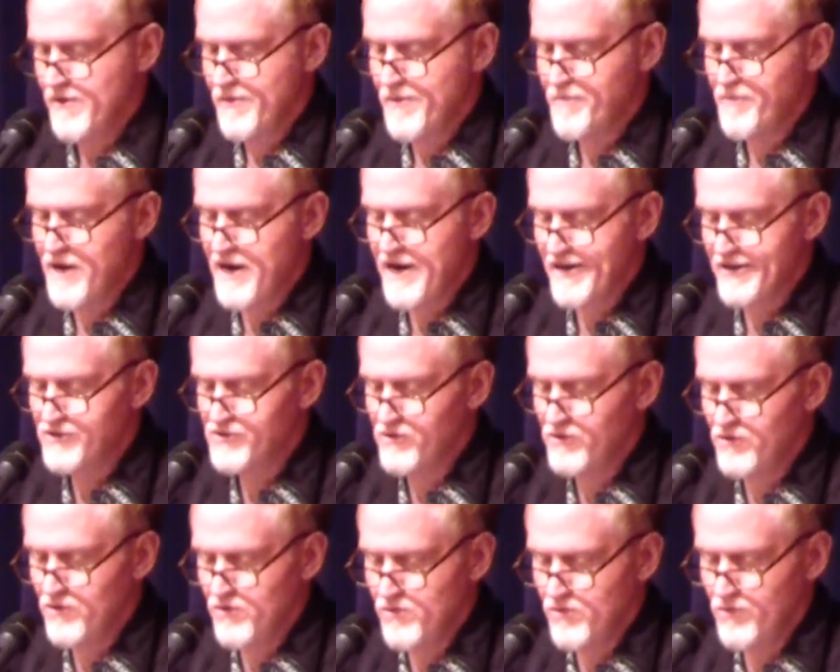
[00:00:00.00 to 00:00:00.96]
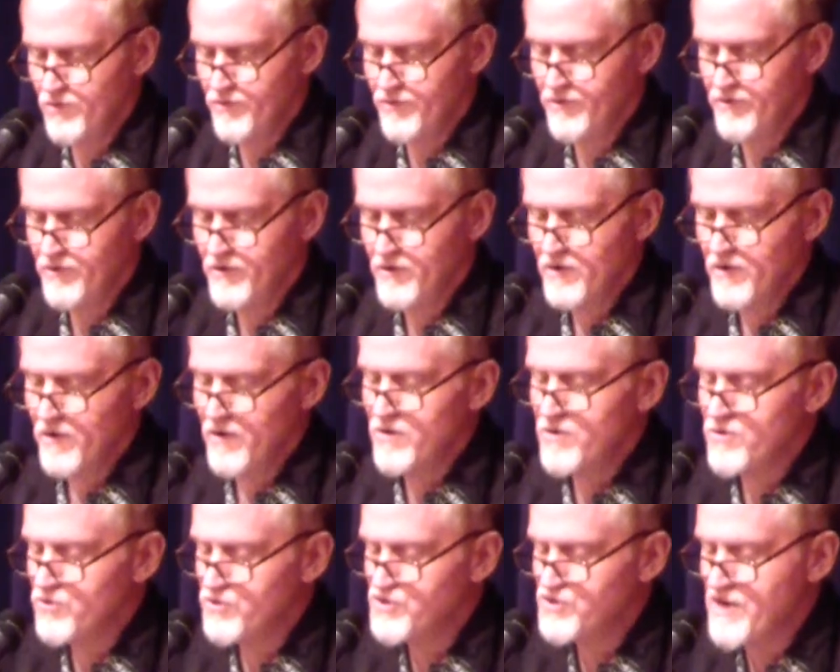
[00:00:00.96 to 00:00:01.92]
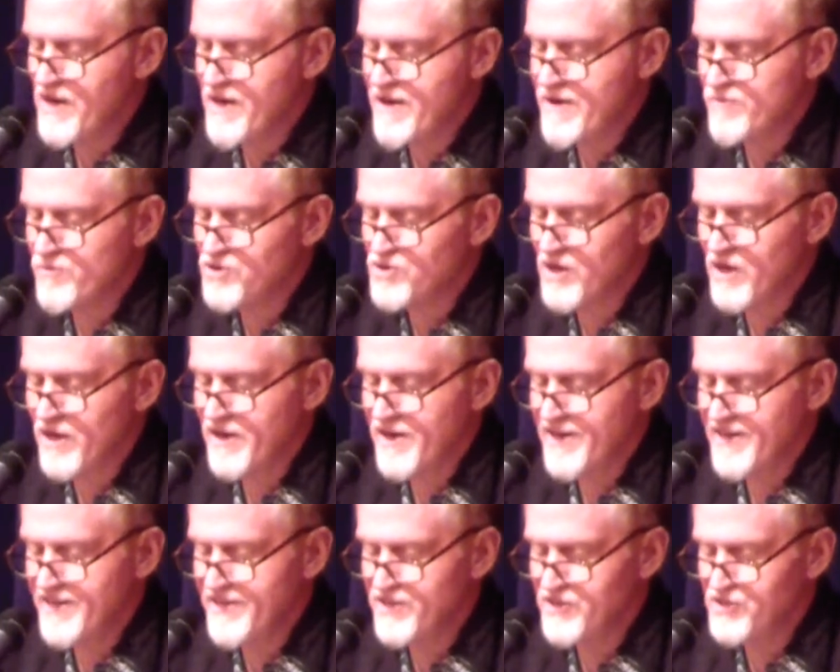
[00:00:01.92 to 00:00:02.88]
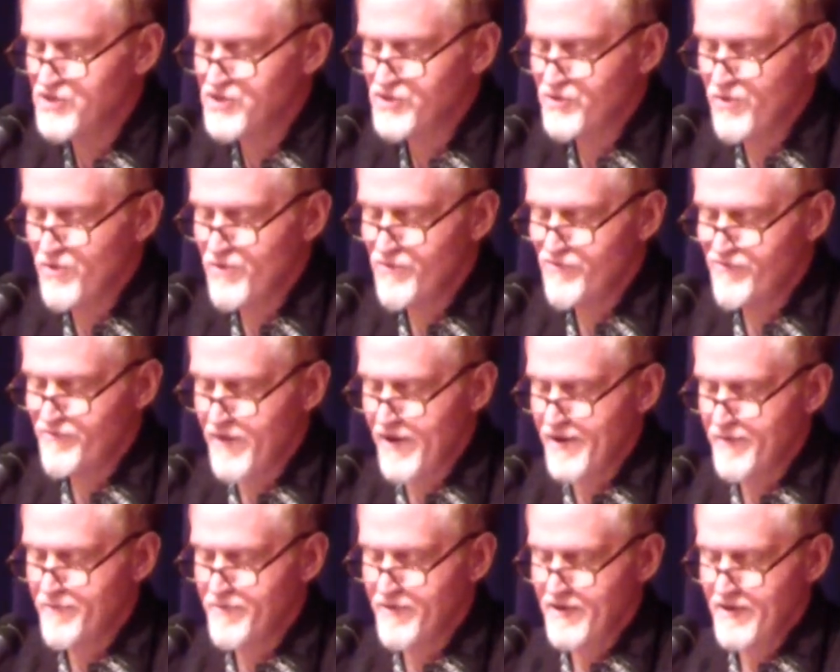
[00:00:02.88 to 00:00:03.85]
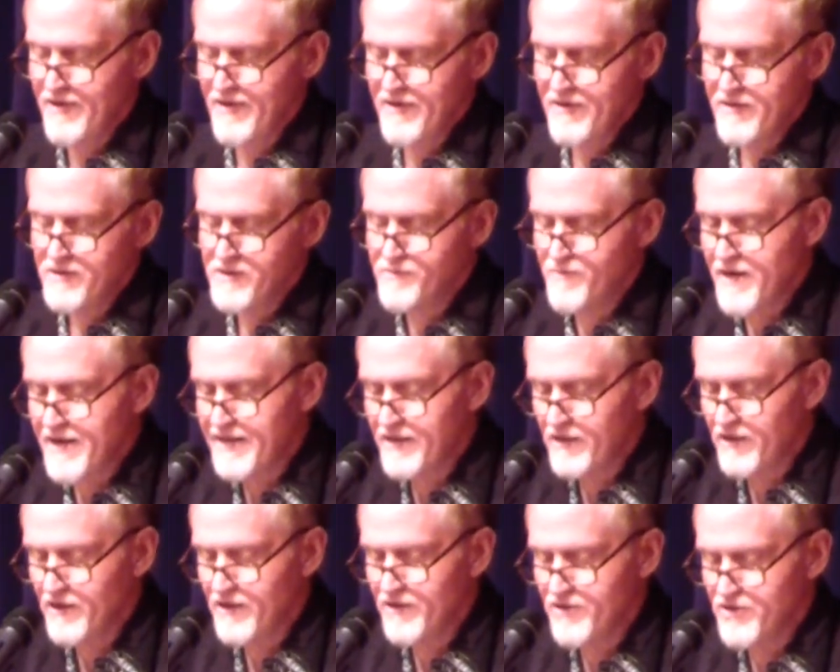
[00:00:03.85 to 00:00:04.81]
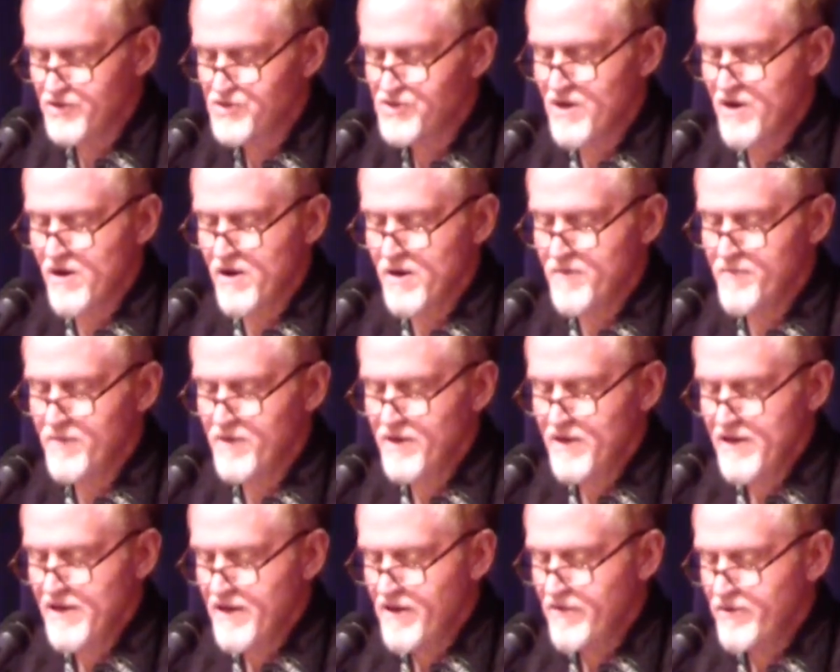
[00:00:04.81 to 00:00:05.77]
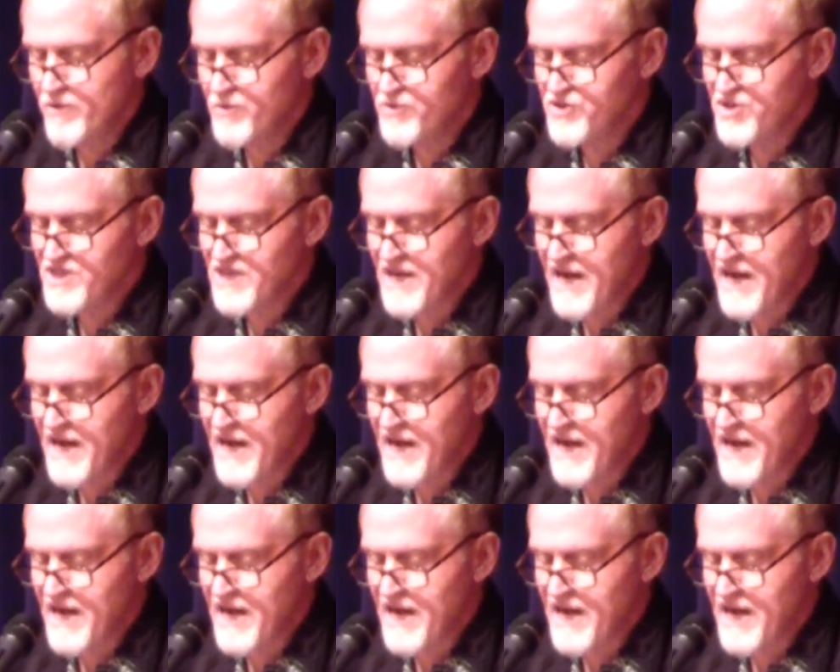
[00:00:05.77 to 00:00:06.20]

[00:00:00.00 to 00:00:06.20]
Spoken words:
The box alone. Uncle Sam was on it in his stovepipe, smiling this time, and there was a